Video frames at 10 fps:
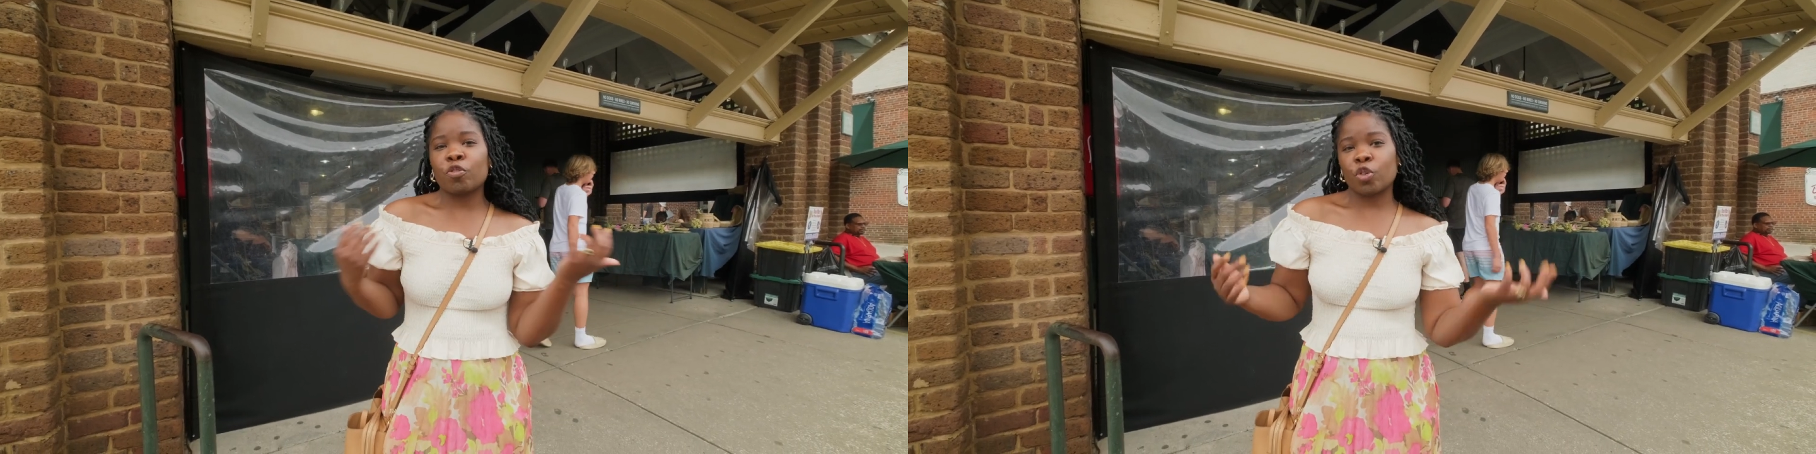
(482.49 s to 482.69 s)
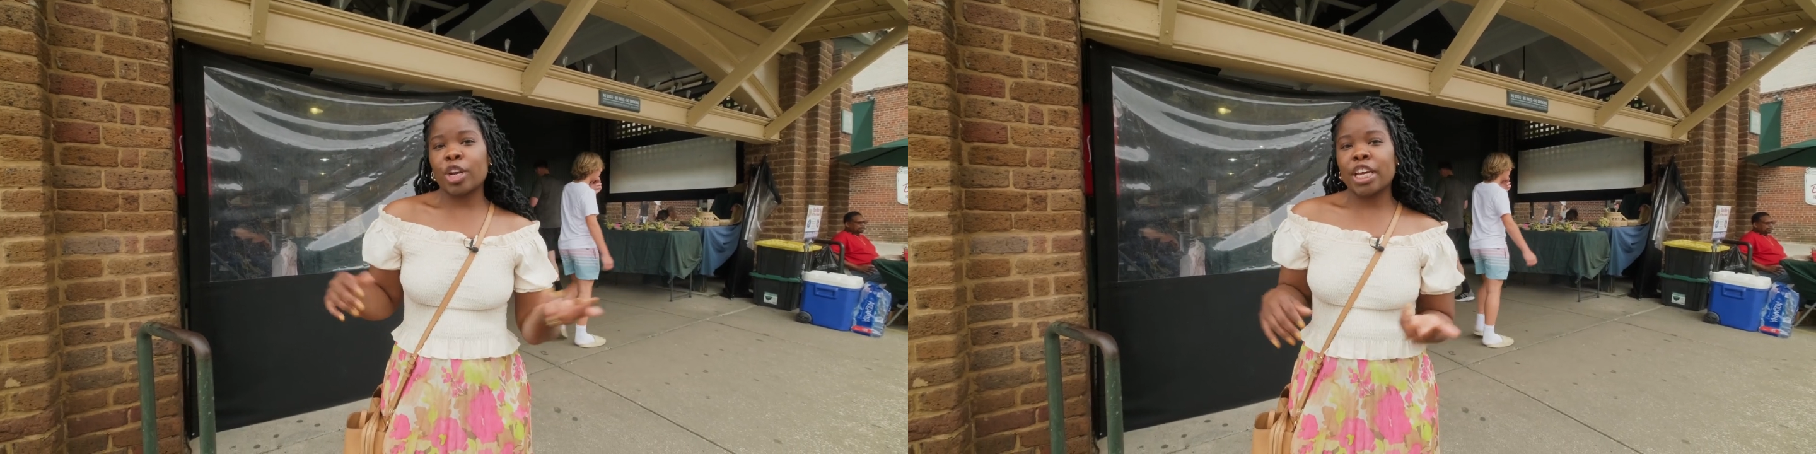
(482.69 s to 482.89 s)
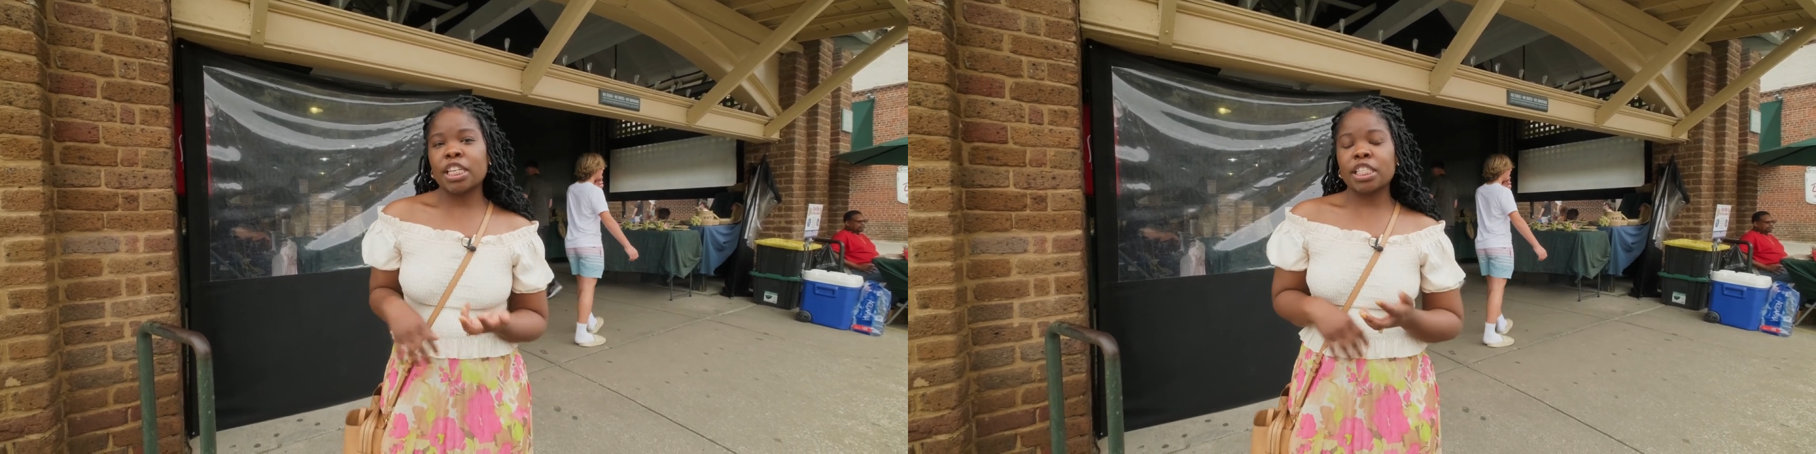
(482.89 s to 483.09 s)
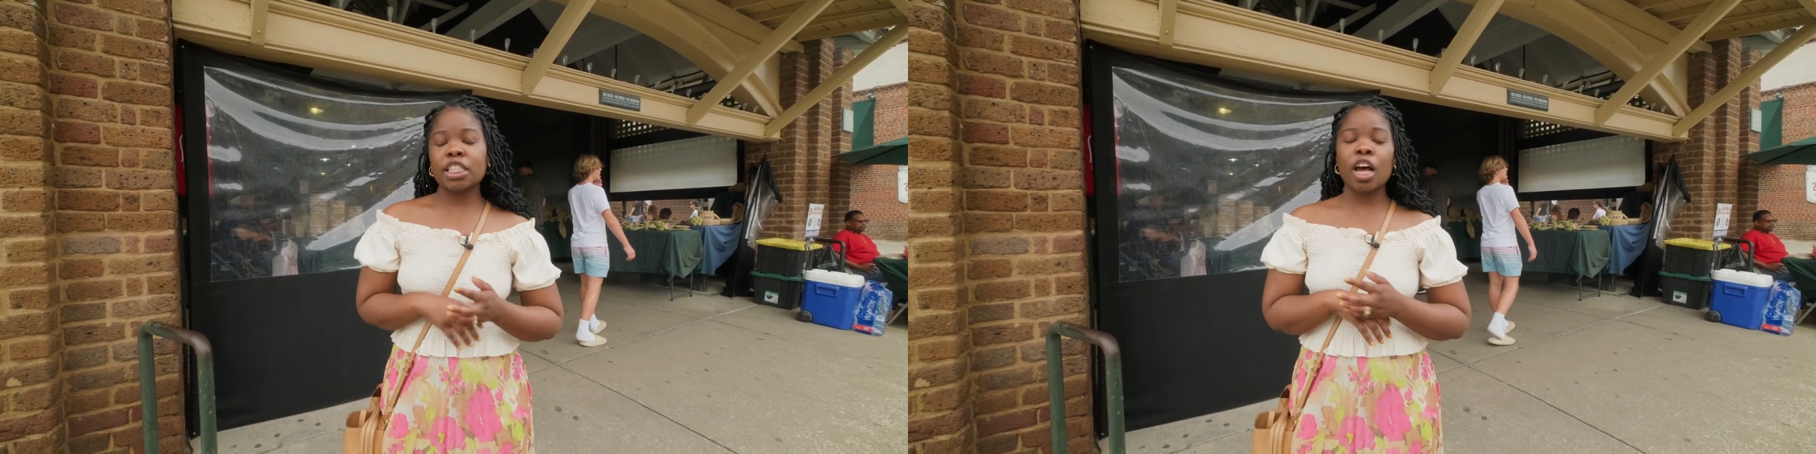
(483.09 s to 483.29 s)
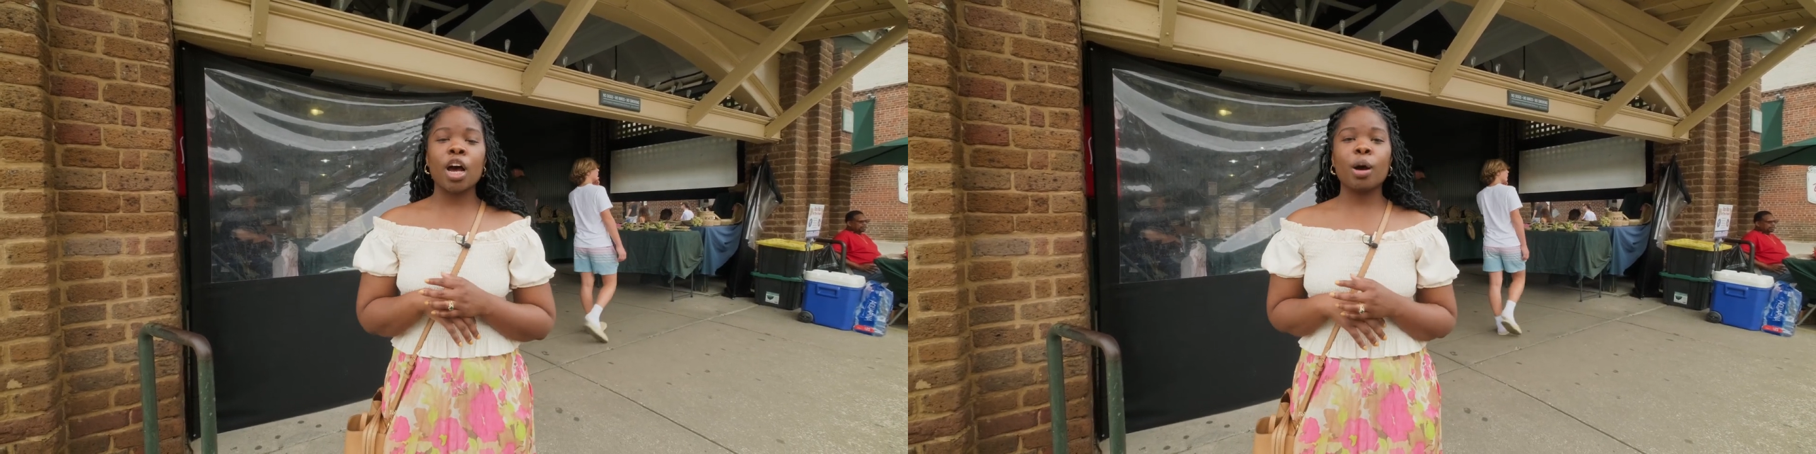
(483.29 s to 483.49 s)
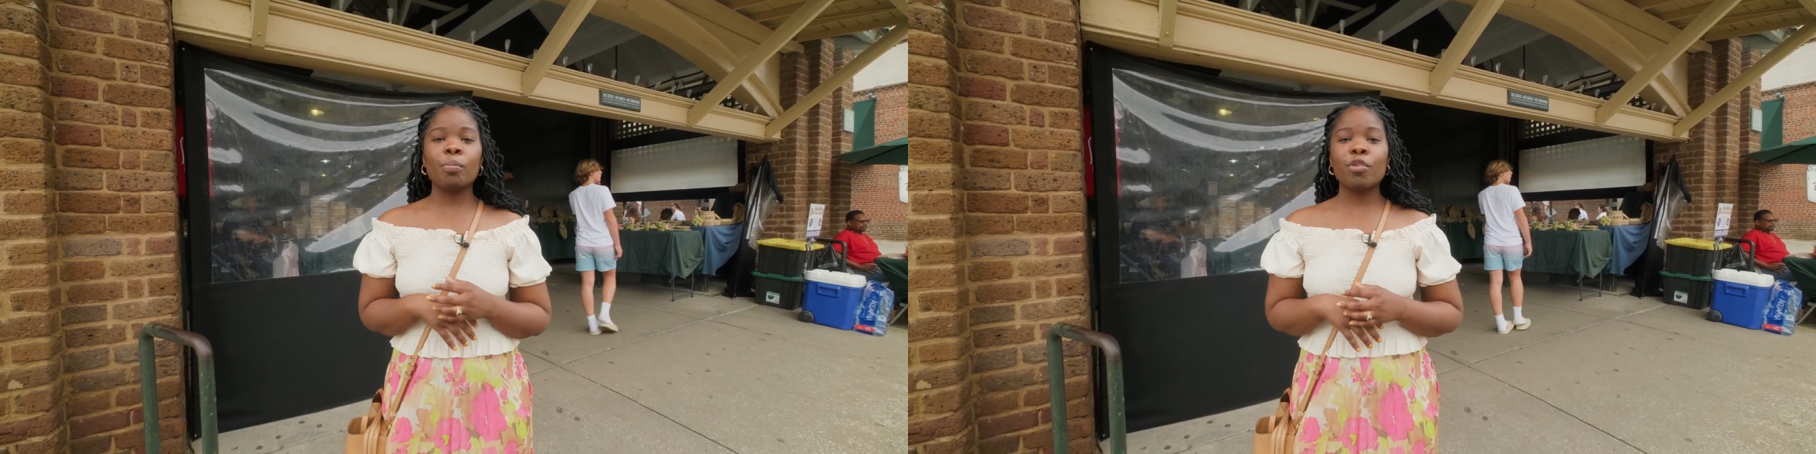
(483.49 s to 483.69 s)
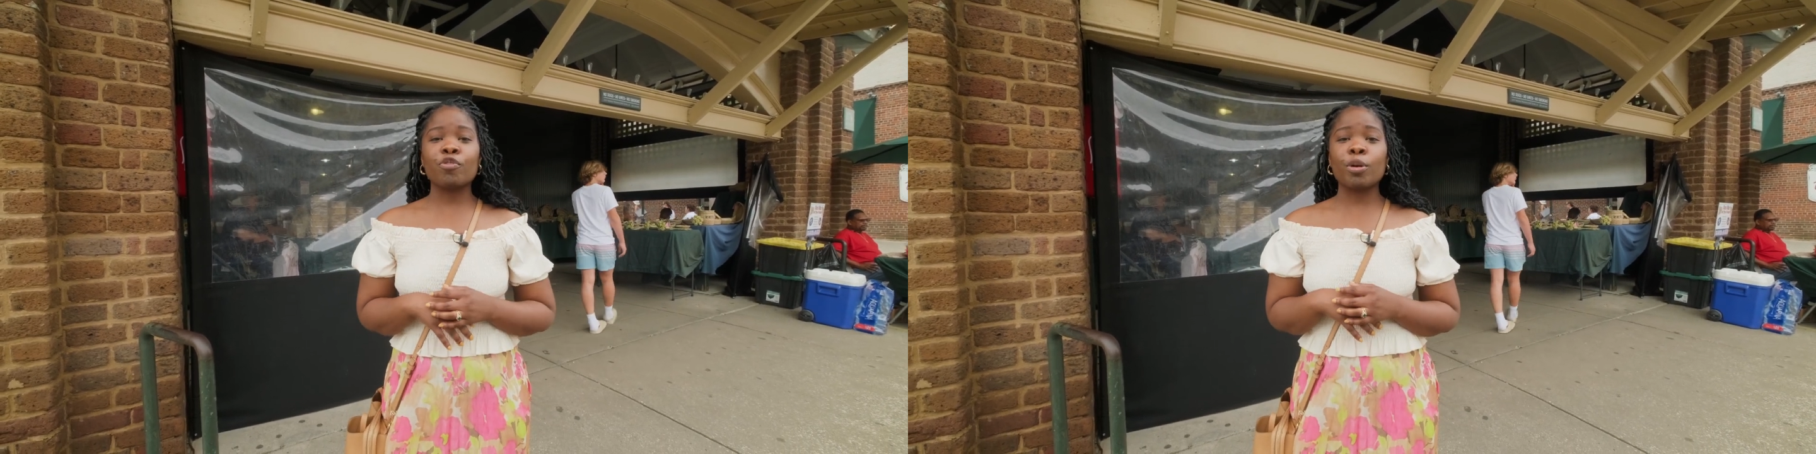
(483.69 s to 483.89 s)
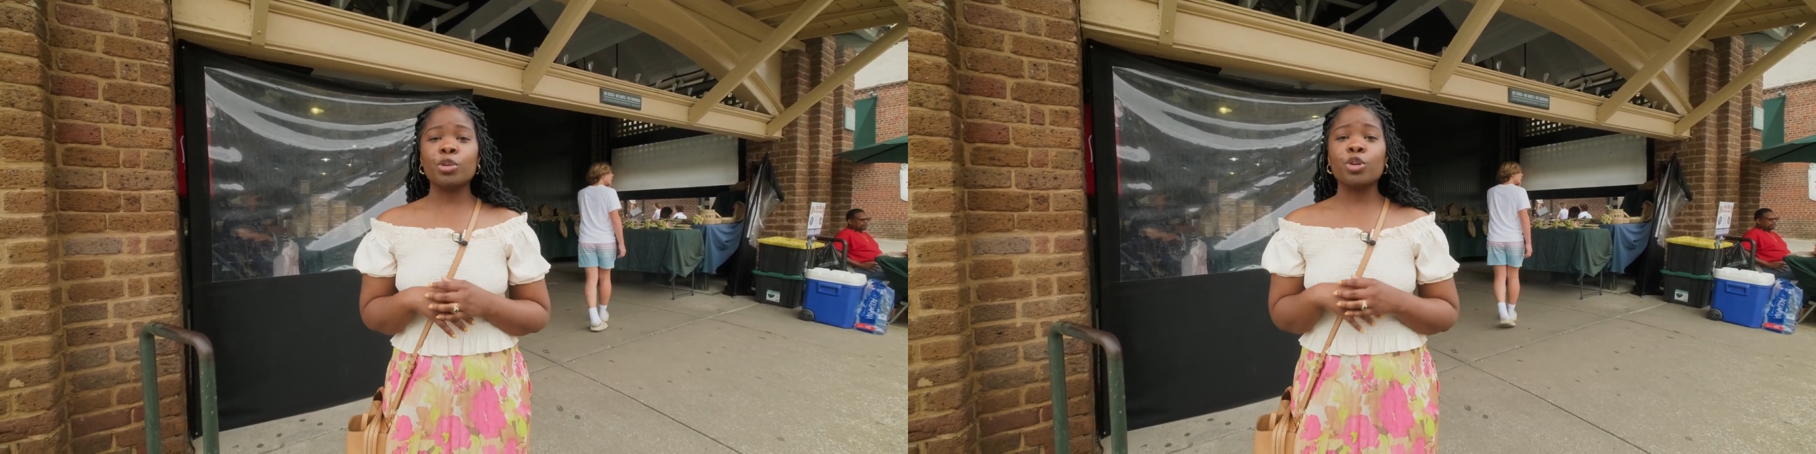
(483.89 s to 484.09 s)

friends from